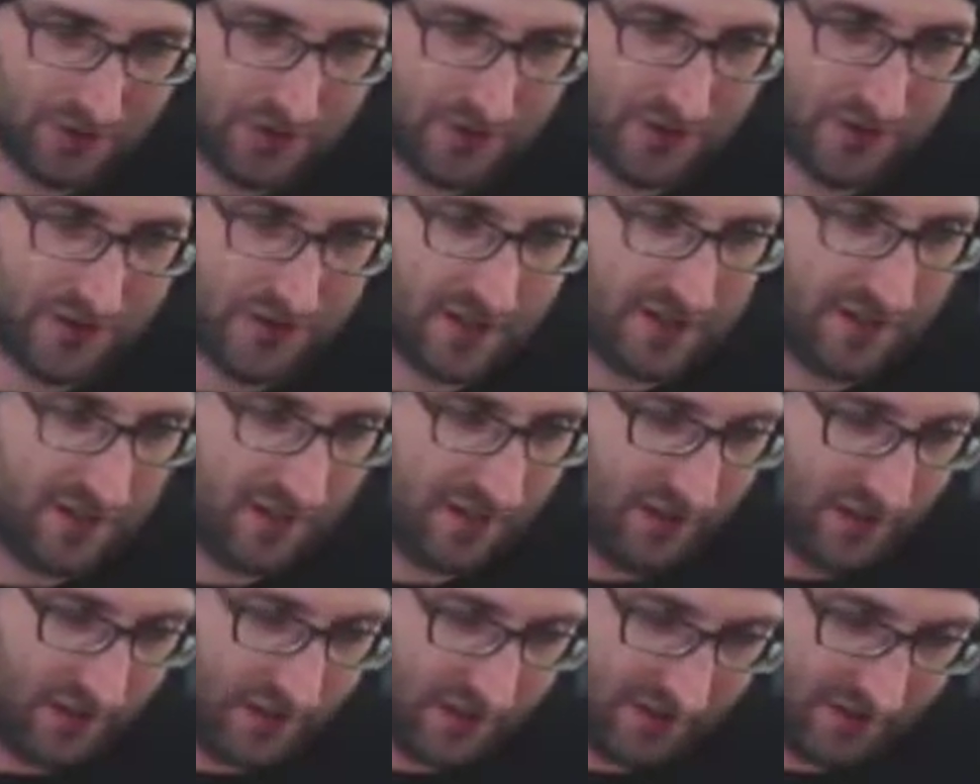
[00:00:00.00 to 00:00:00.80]
Just as
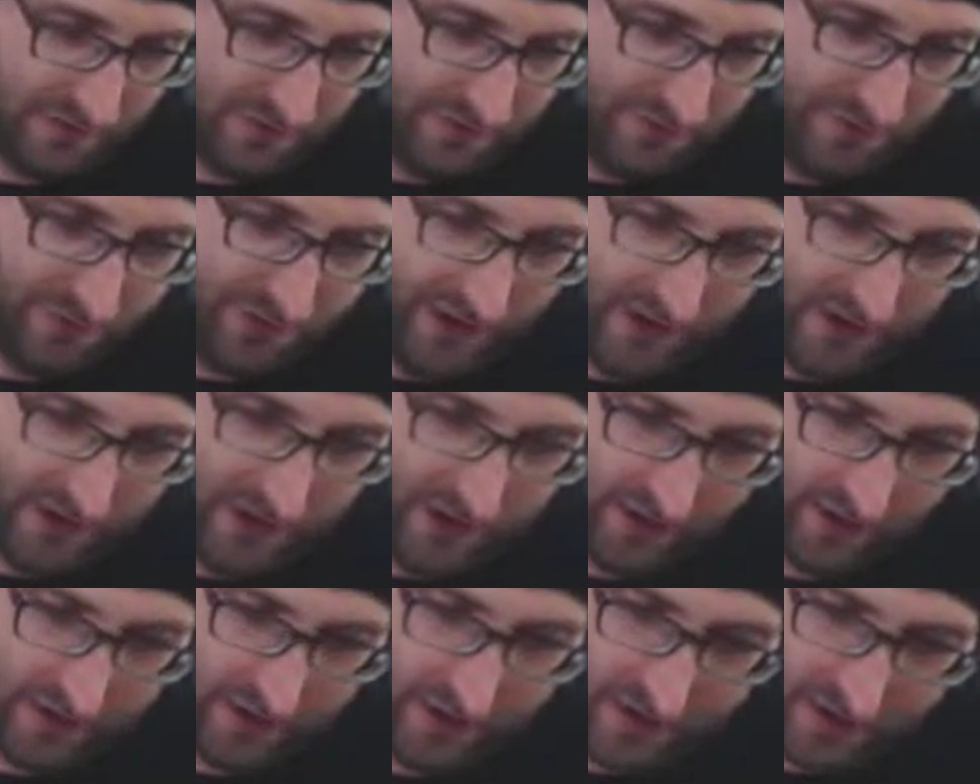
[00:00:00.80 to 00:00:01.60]
a
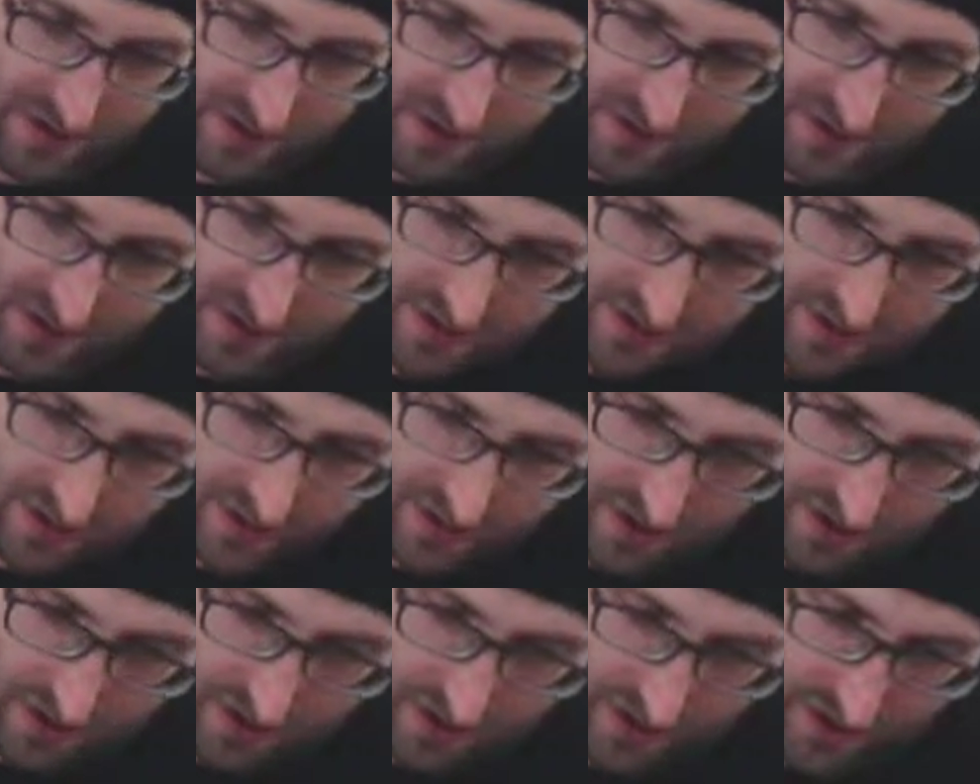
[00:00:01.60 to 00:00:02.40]
fan
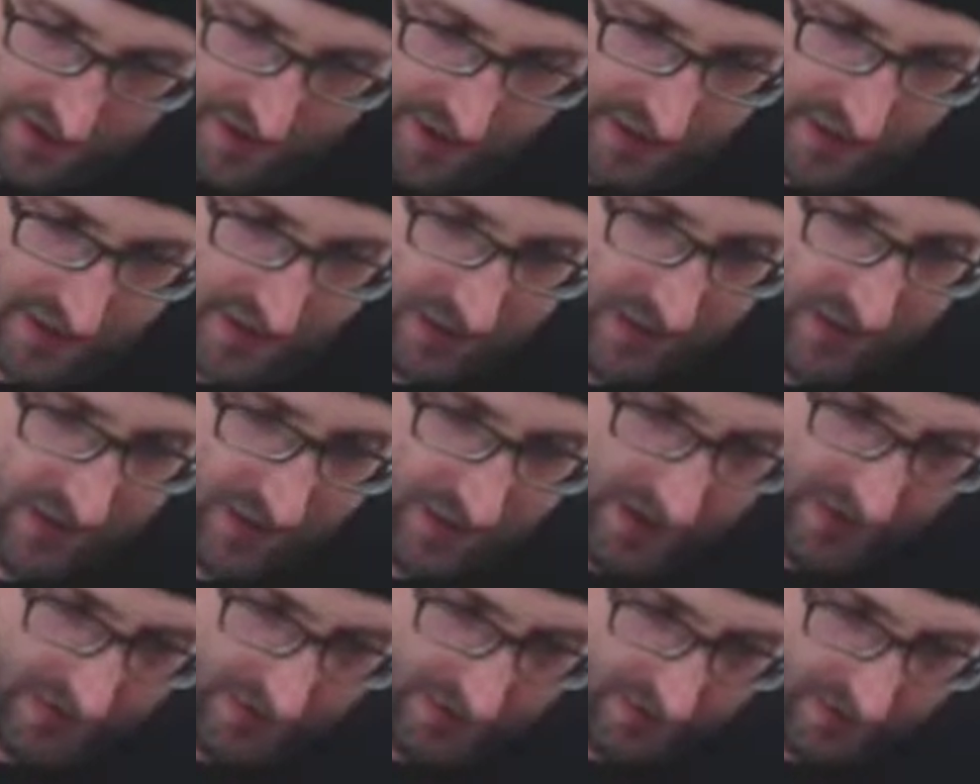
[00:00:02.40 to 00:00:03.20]
and as a
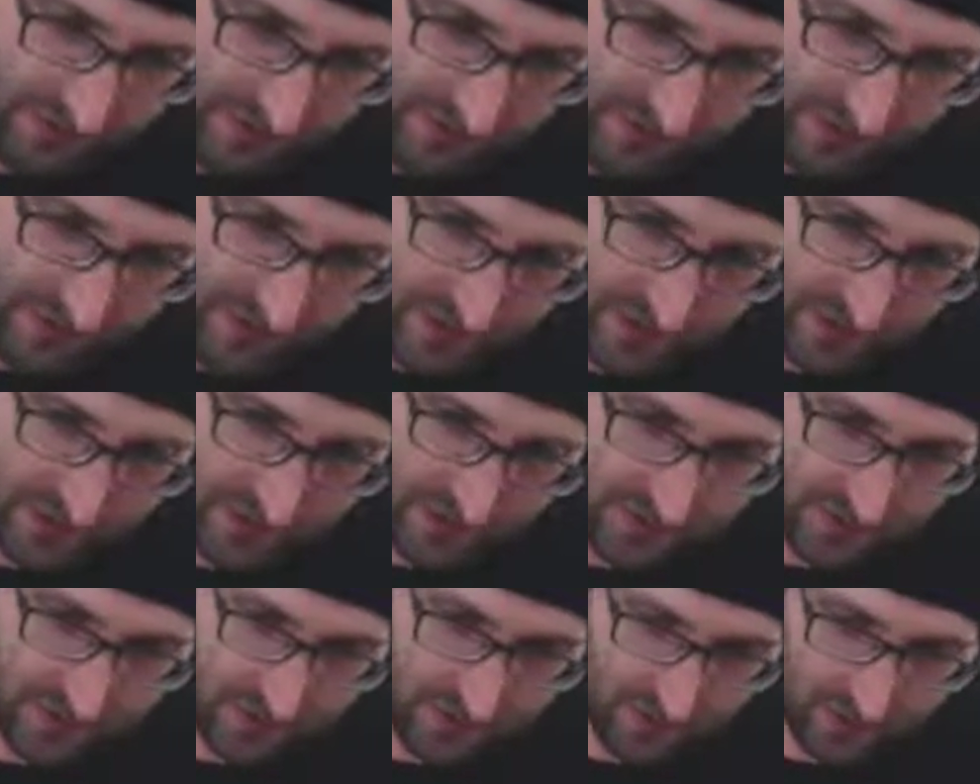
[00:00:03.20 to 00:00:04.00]
collector,
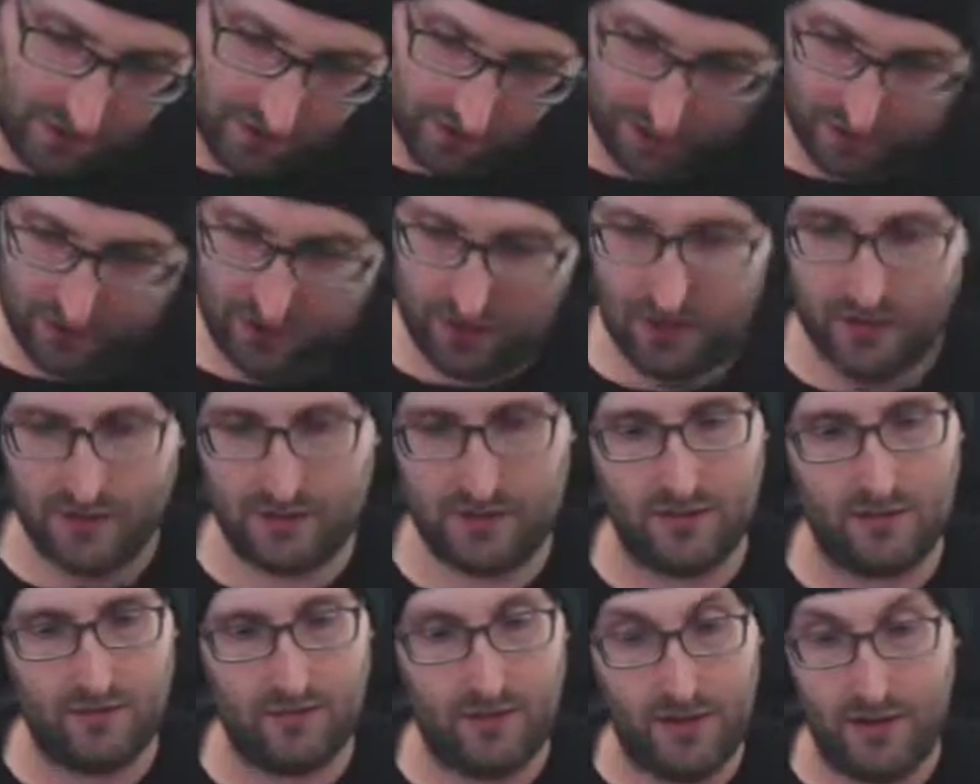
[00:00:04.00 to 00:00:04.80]
these are
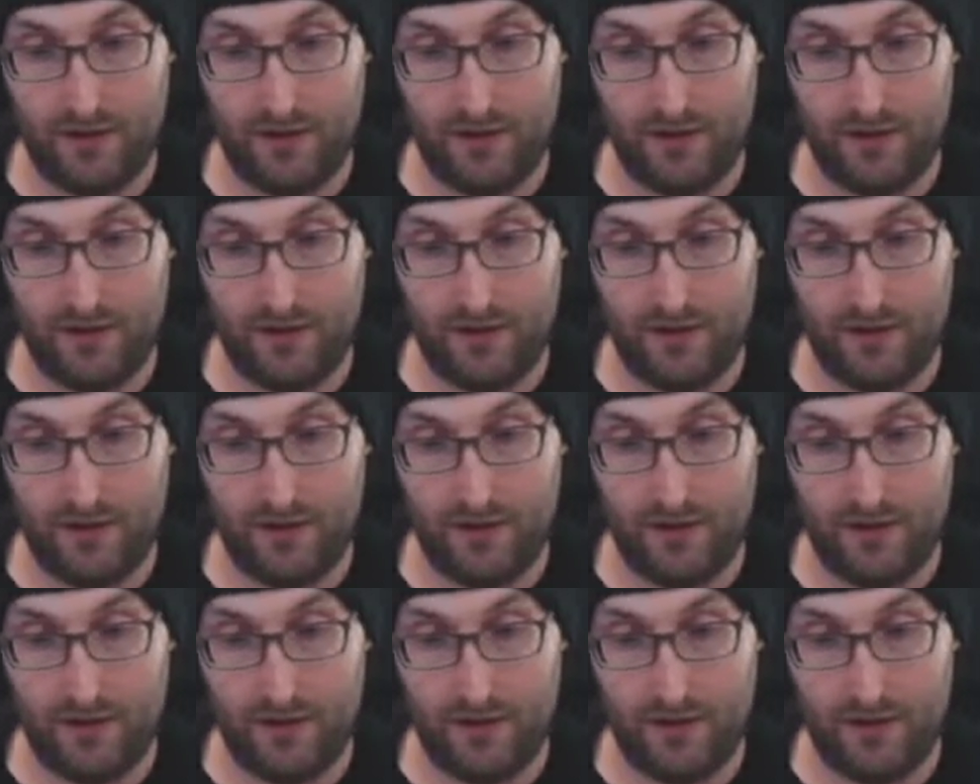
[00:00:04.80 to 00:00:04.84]
awesome.